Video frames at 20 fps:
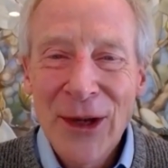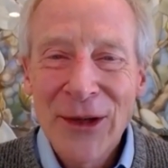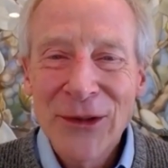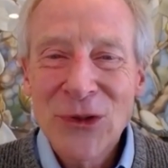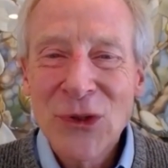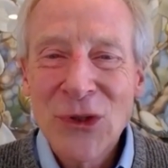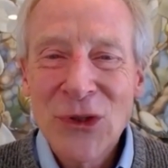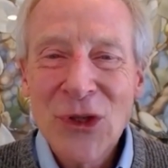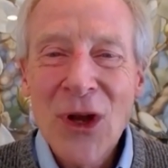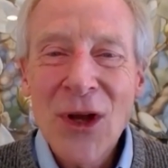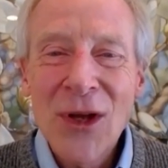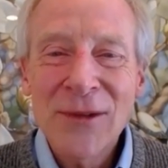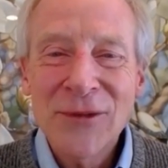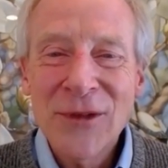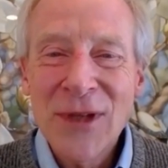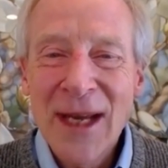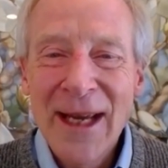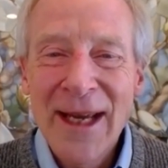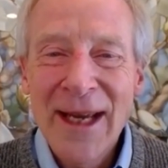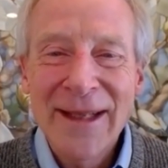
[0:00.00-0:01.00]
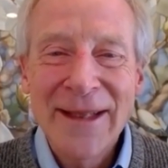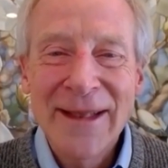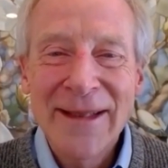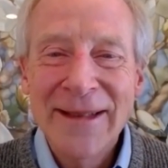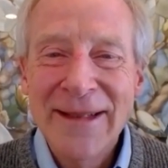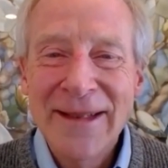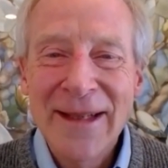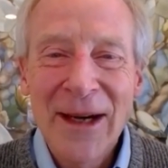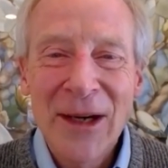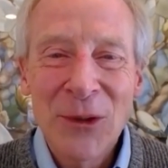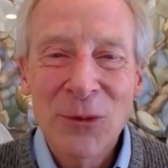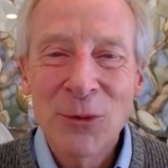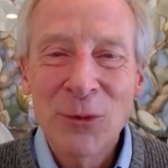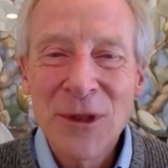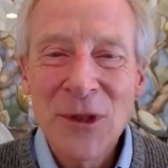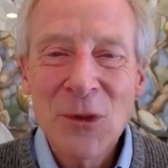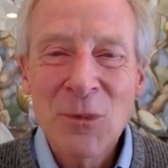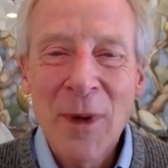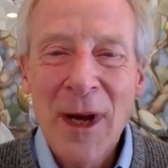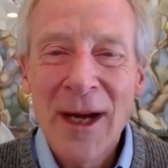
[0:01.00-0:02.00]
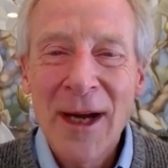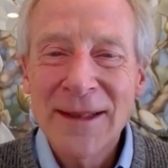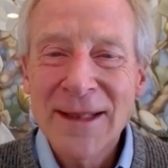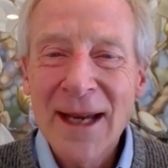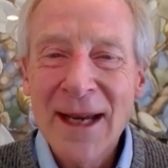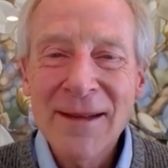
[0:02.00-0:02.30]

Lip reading: soft-headed response,